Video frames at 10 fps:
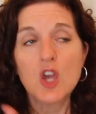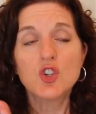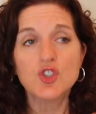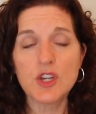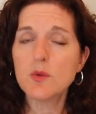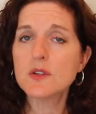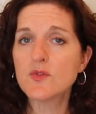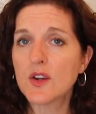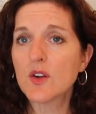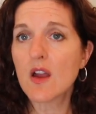She was
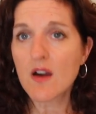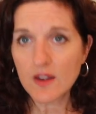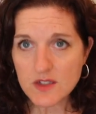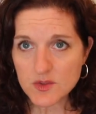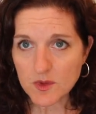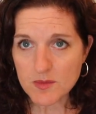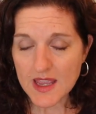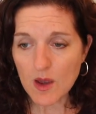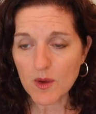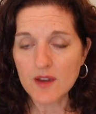very honest with
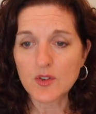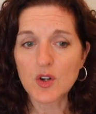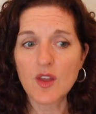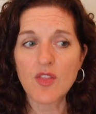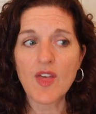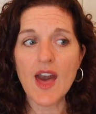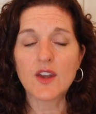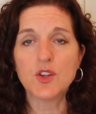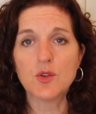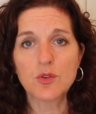me, however,
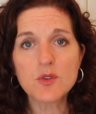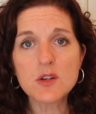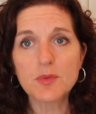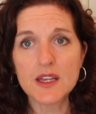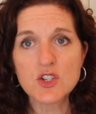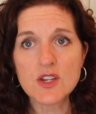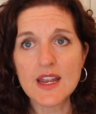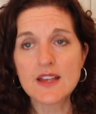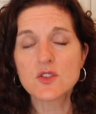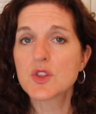that uterine ablation
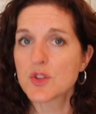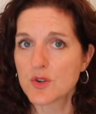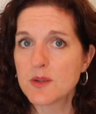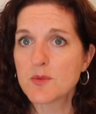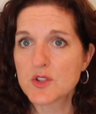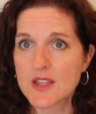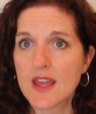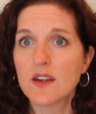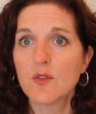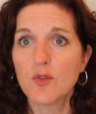has a
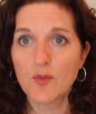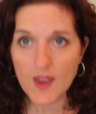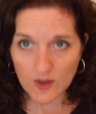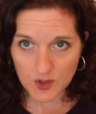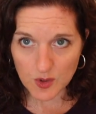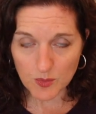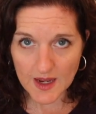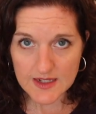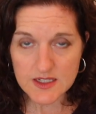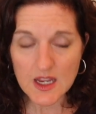30% failure
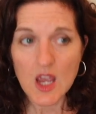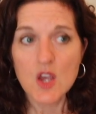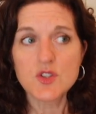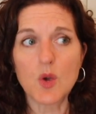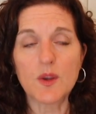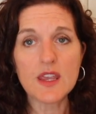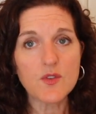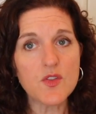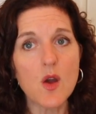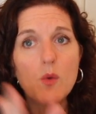rate. So
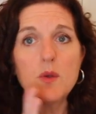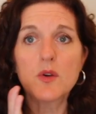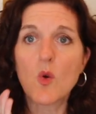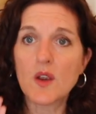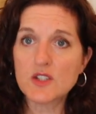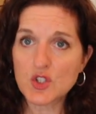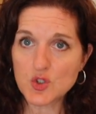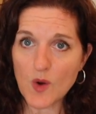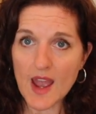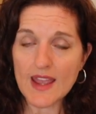even though we were going to
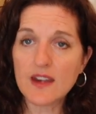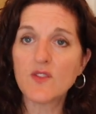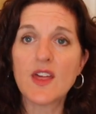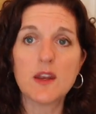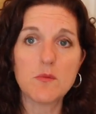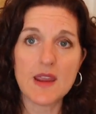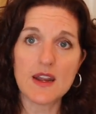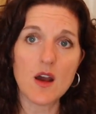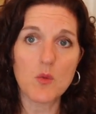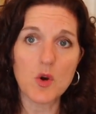try it, that it may
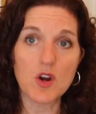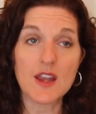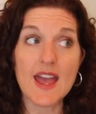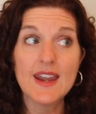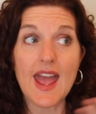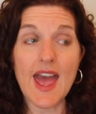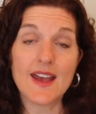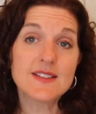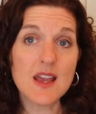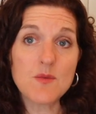not work. And
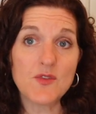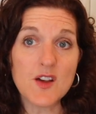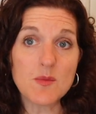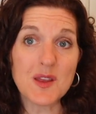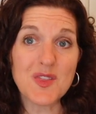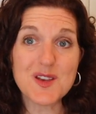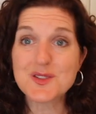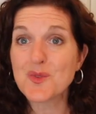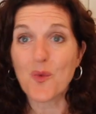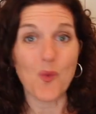as I'm filming
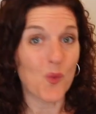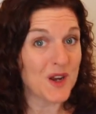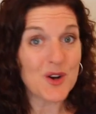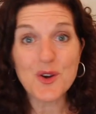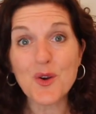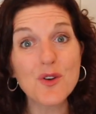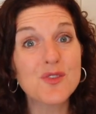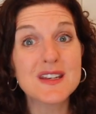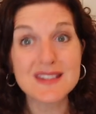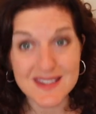this, we don't know if
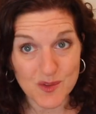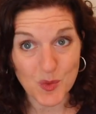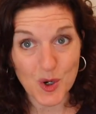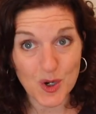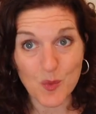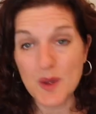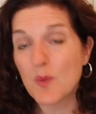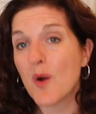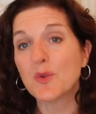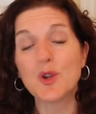it did work. We
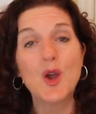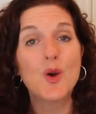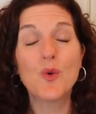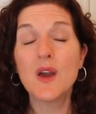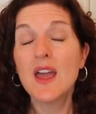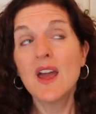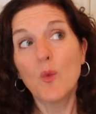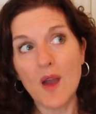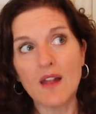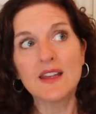won't know.
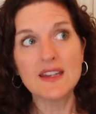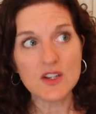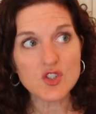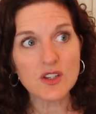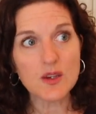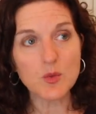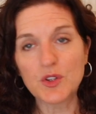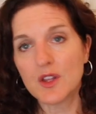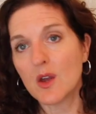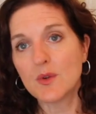Well, initially
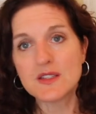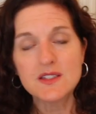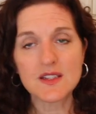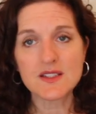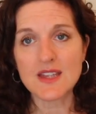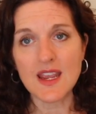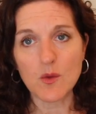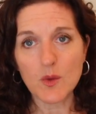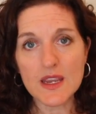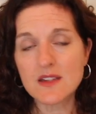know in 6 to
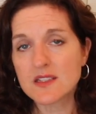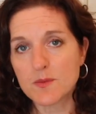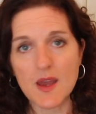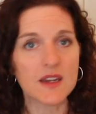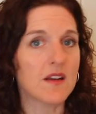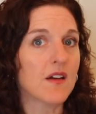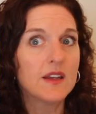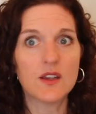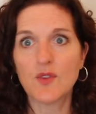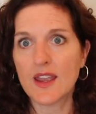8 weeks, depending
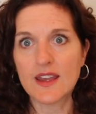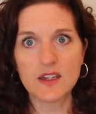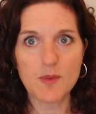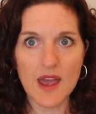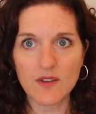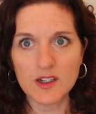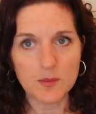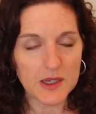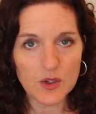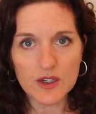on if I end up having a
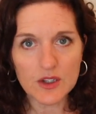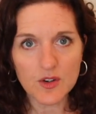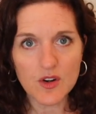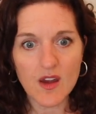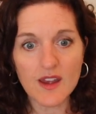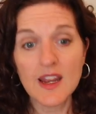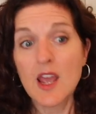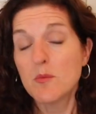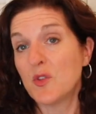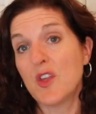period or not.
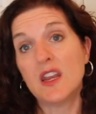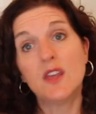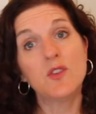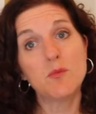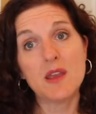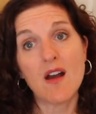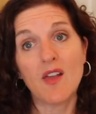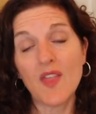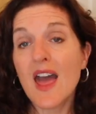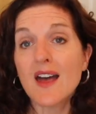But then even
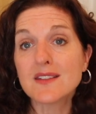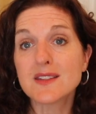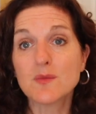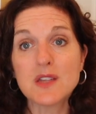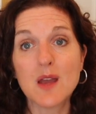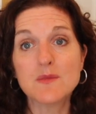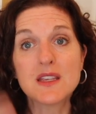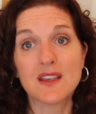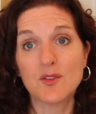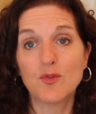beyond that, sometimes
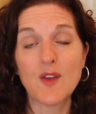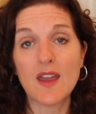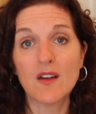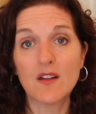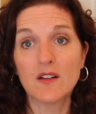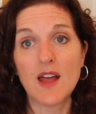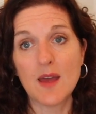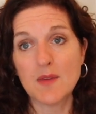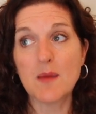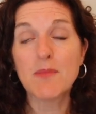it can fail.
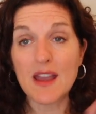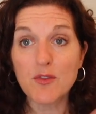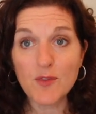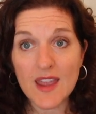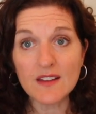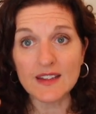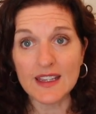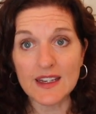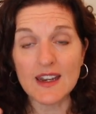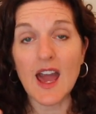And by
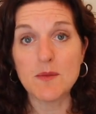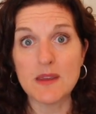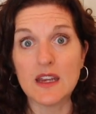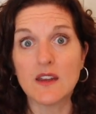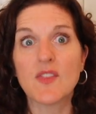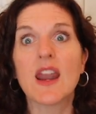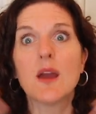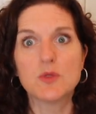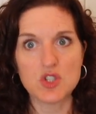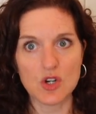failing, I mean that I
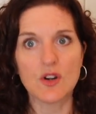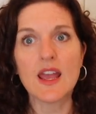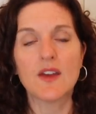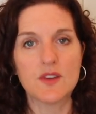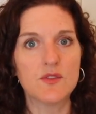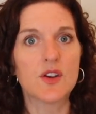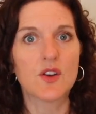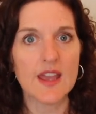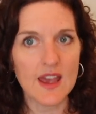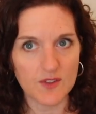would start having
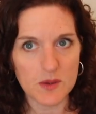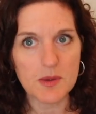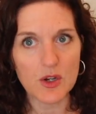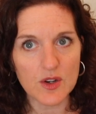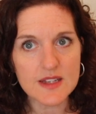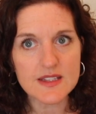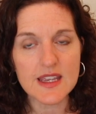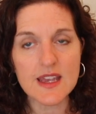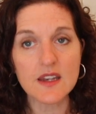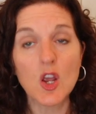very heavy periods
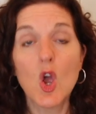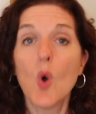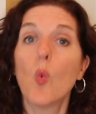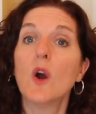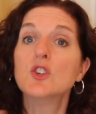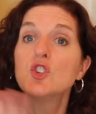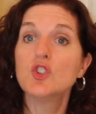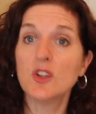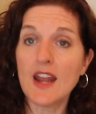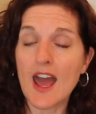again. What
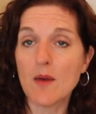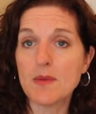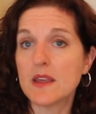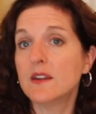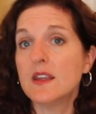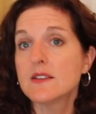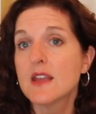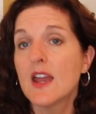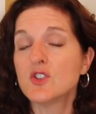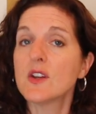should happen is
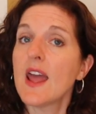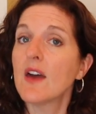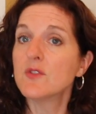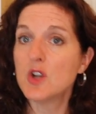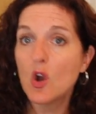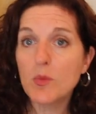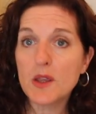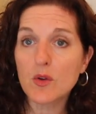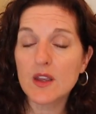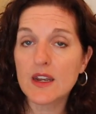I should have no
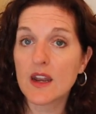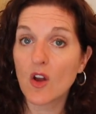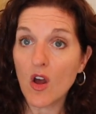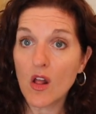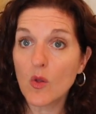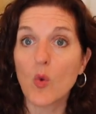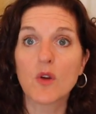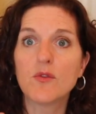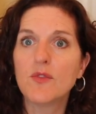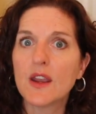period at all
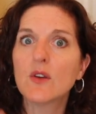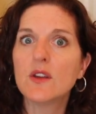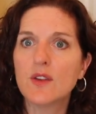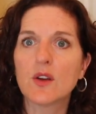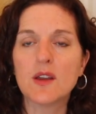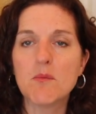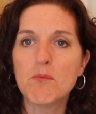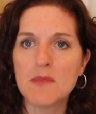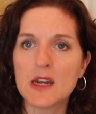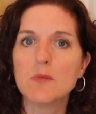or very, very
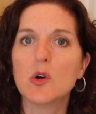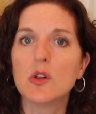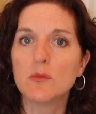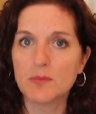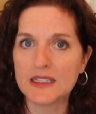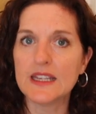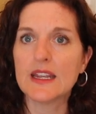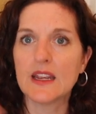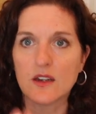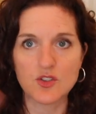minimal
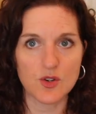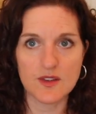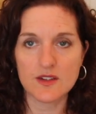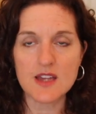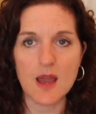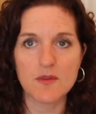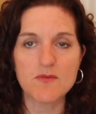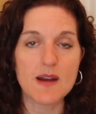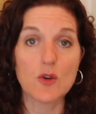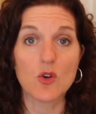bleeding during the time
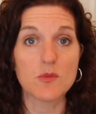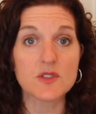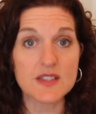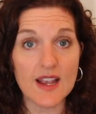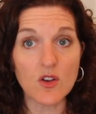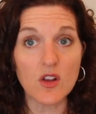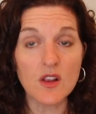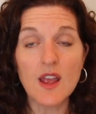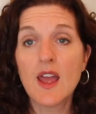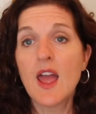of my normal cycle.